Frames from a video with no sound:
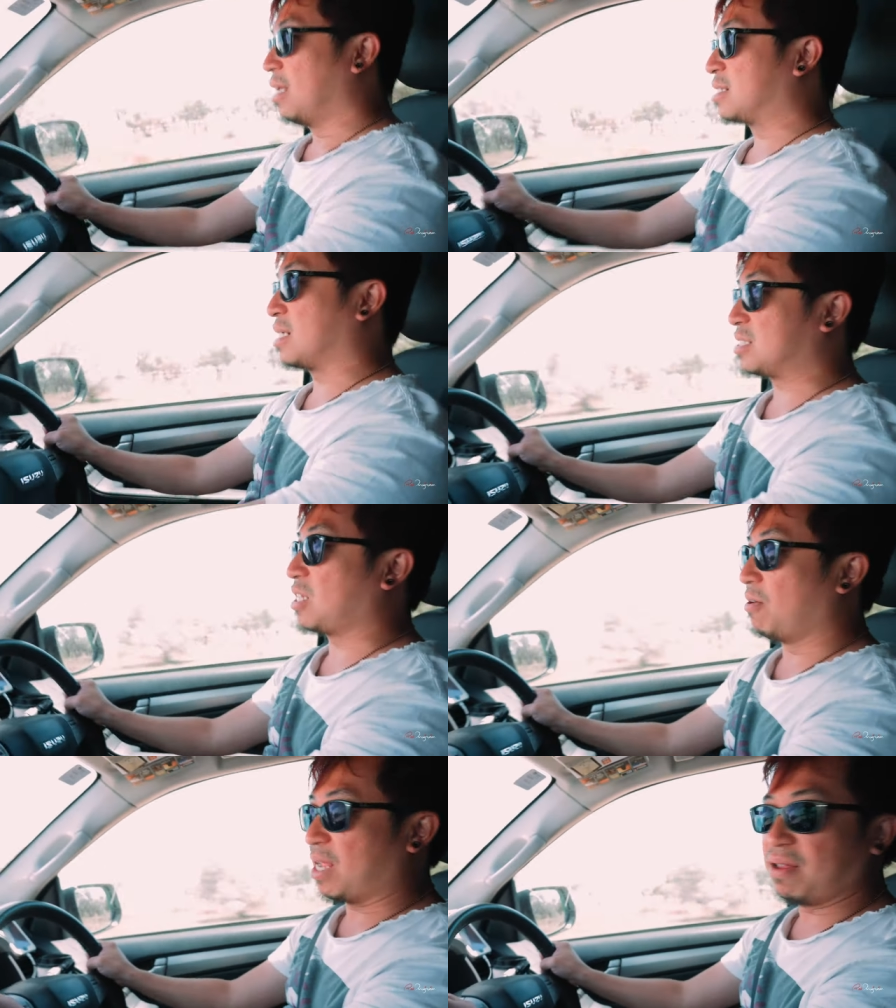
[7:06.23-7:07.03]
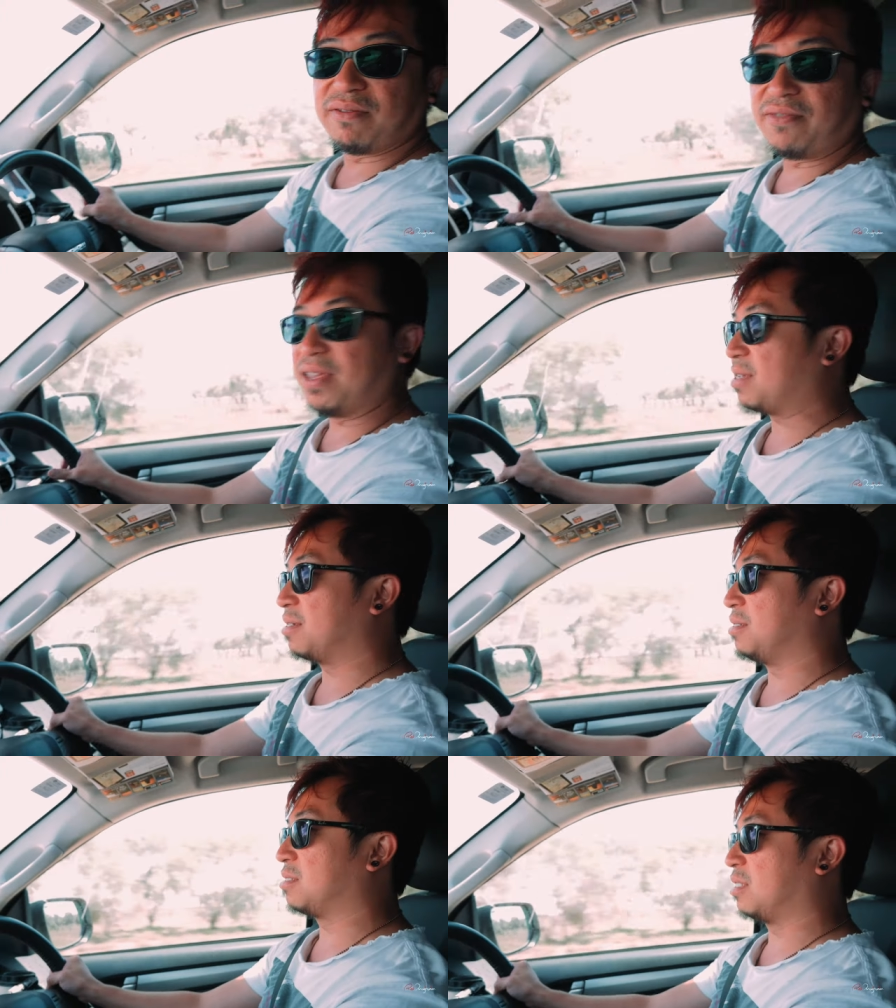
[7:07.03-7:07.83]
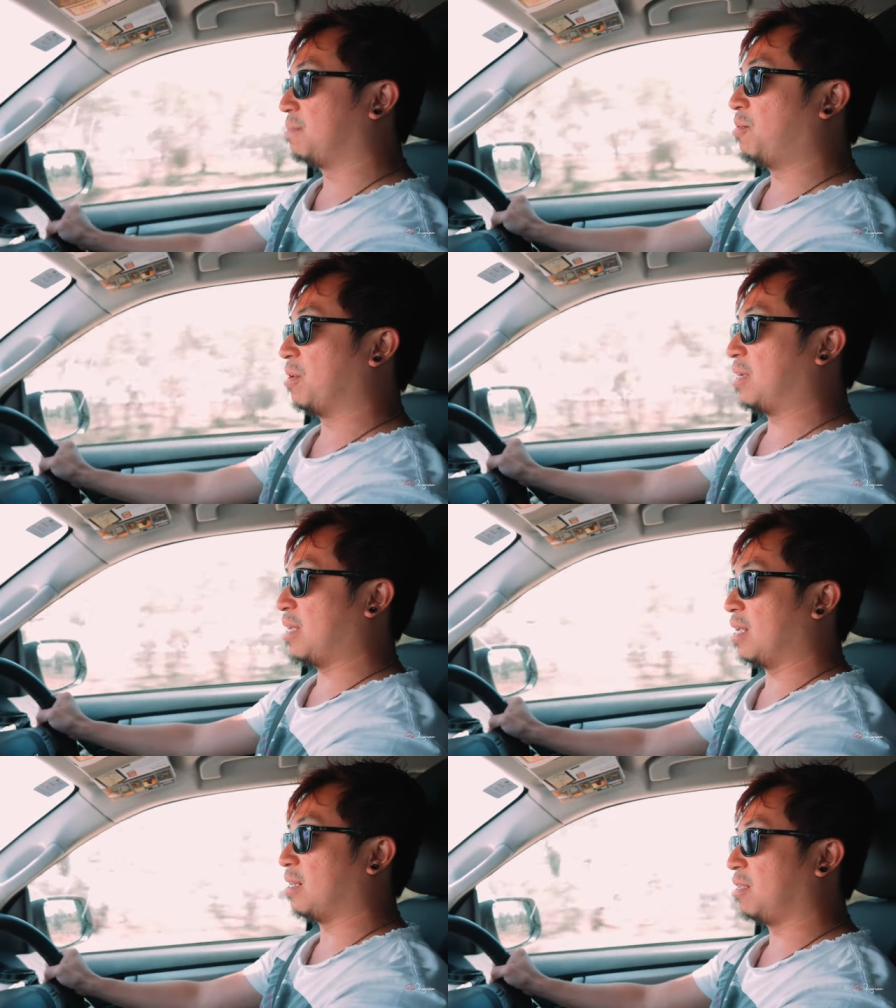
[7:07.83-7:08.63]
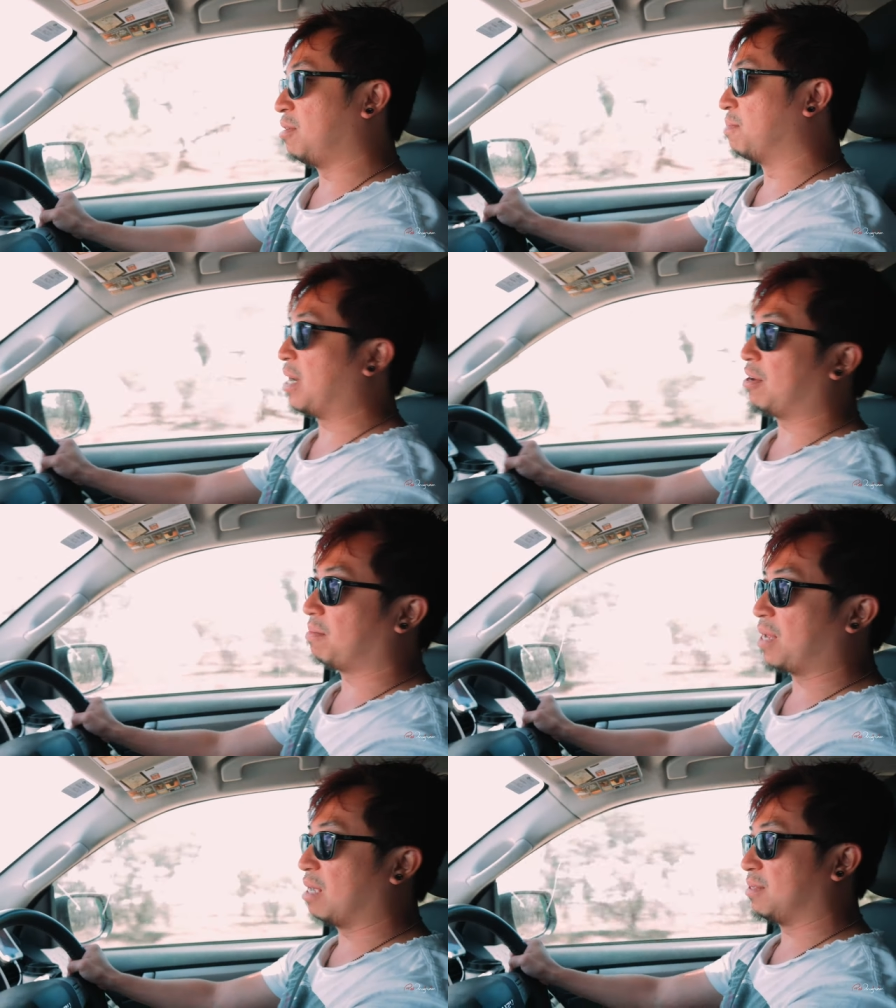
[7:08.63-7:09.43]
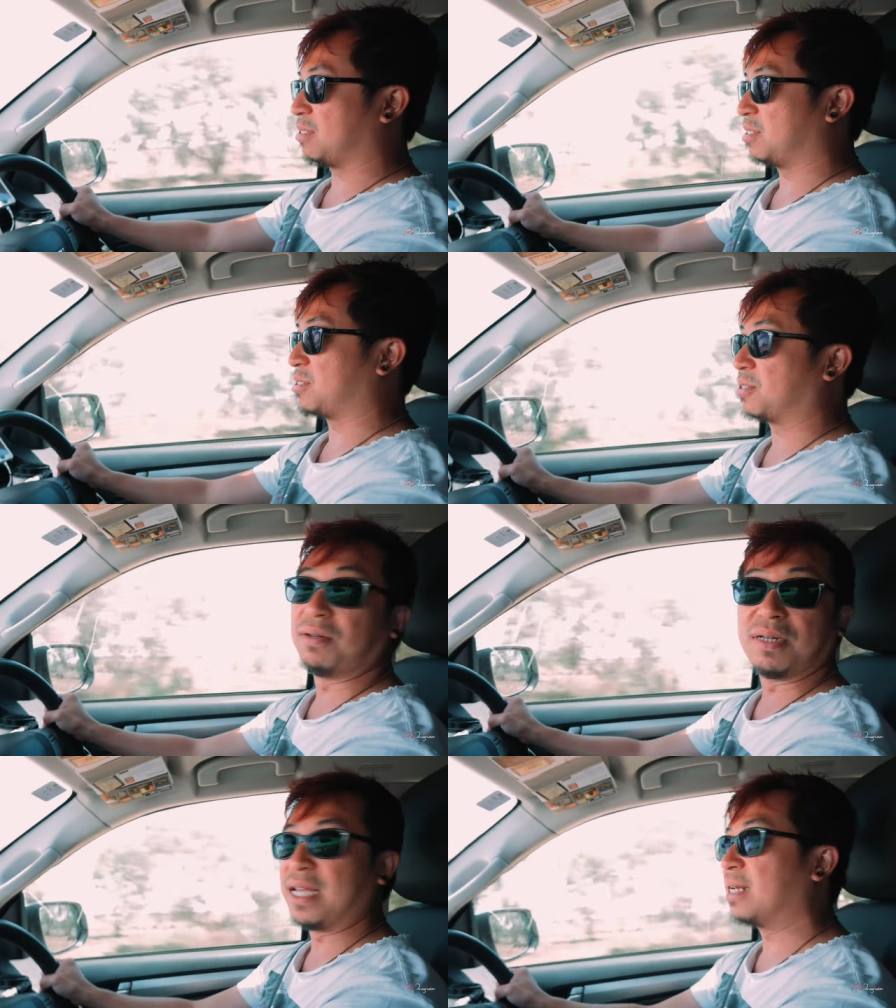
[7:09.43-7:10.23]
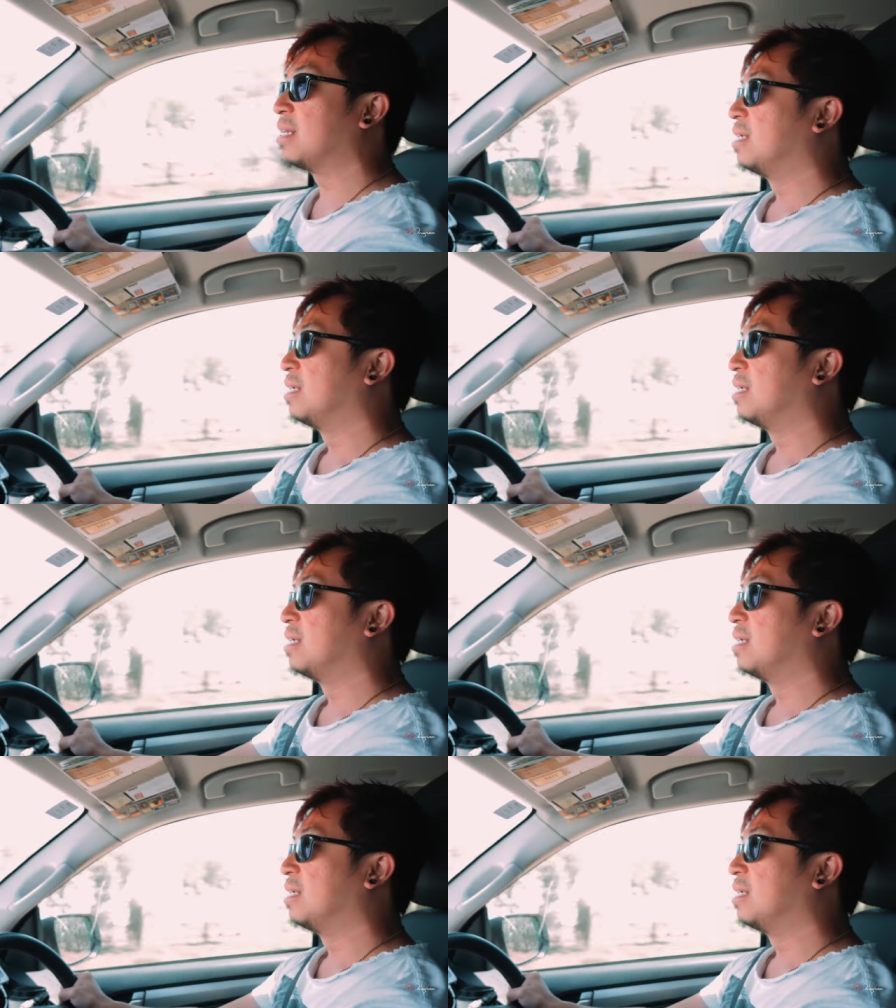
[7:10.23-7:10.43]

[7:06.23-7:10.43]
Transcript: it's going to slow down your vehicle to the point that you might not be able to control that